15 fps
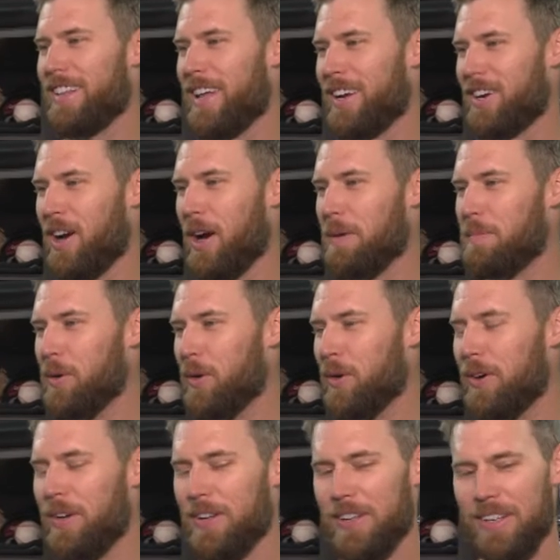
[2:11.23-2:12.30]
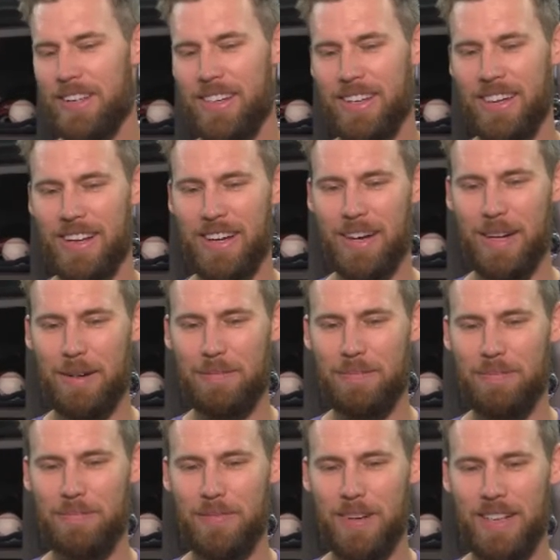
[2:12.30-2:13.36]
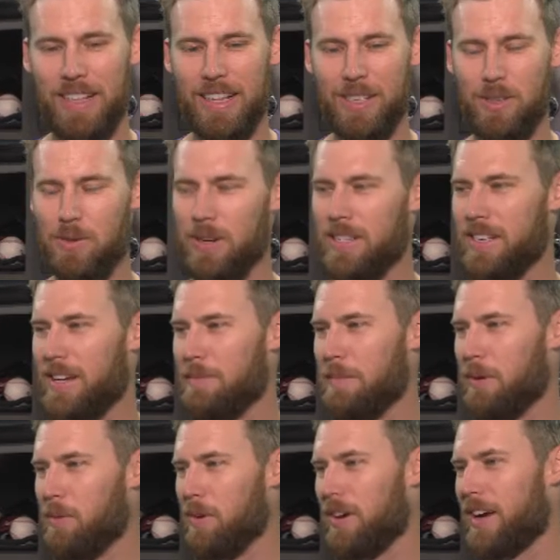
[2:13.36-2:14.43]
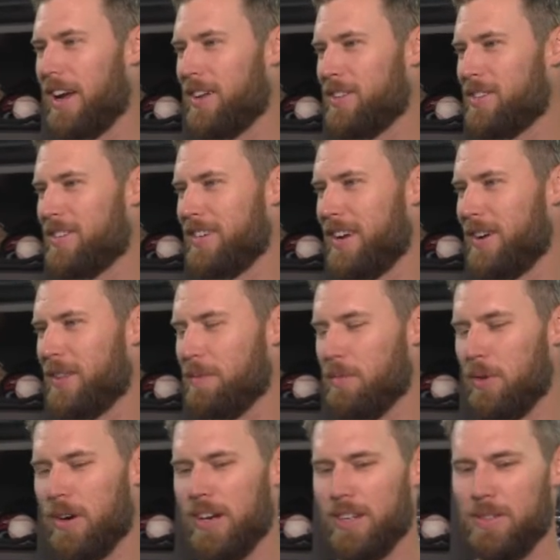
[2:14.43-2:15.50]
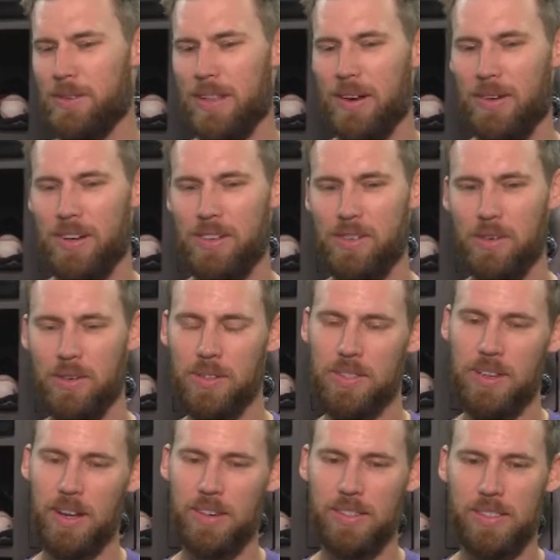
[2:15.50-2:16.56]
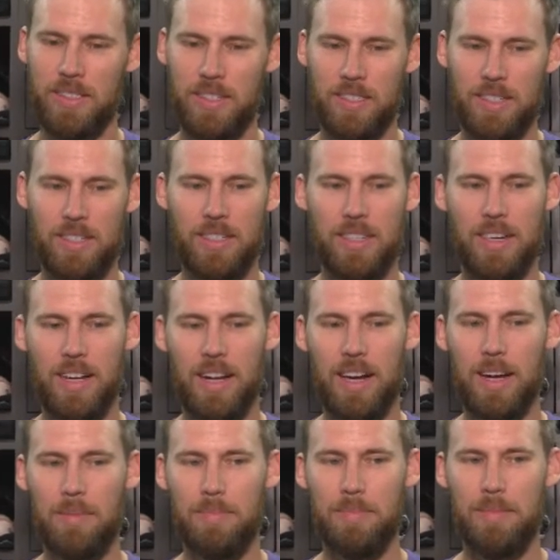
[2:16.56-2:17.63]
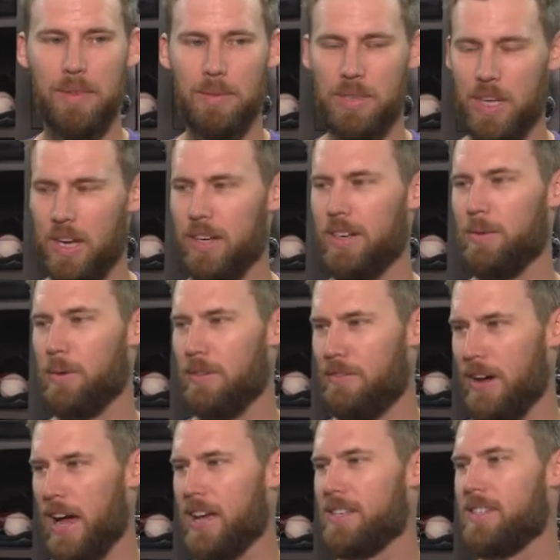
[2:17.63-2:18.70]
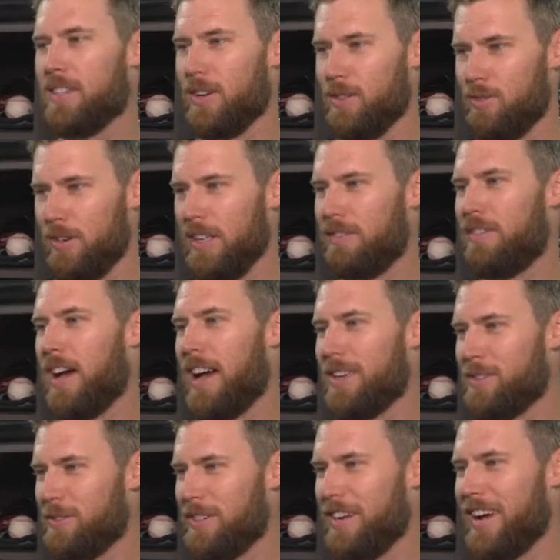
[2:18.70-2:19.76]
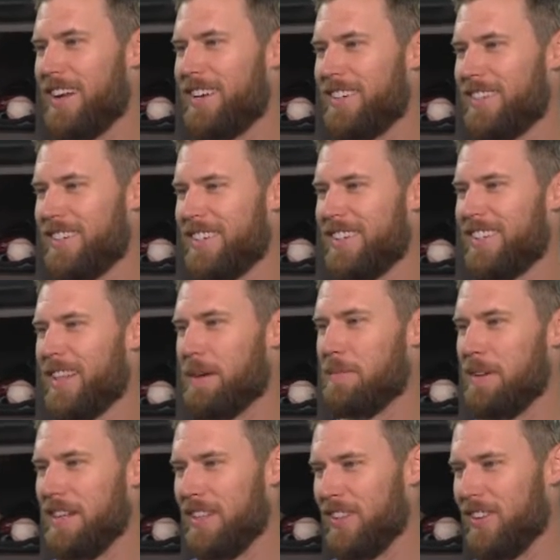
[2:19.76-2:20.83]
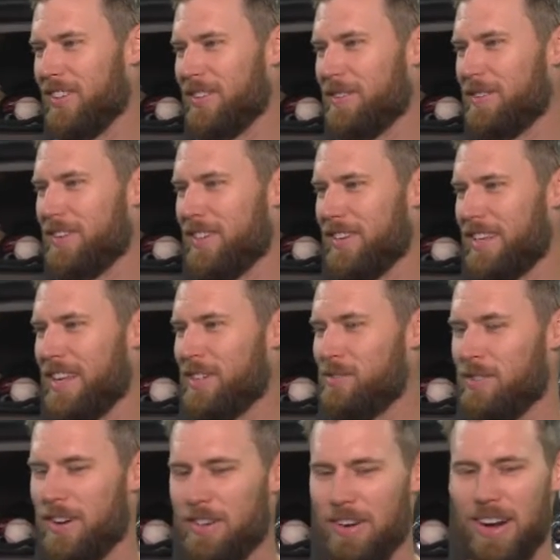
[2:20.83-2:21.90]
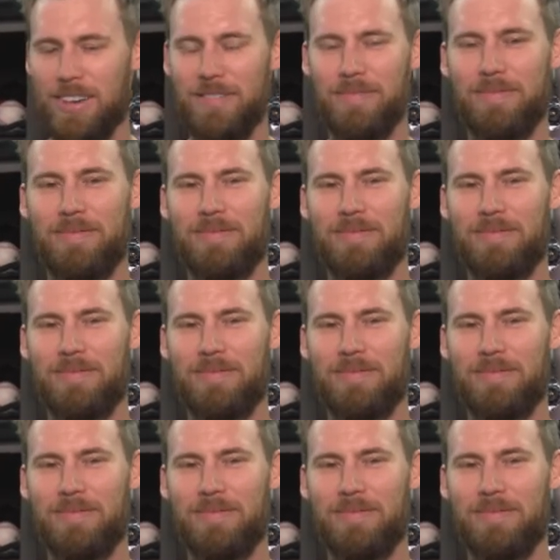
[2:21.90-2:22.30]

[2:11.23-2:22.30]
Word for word: A lot of carpool, um, and then squeezing in my workouts, you know, in the mornings when they were at school. So um, it was good. It went fast. It goes really fast when you got that many little little kids running around.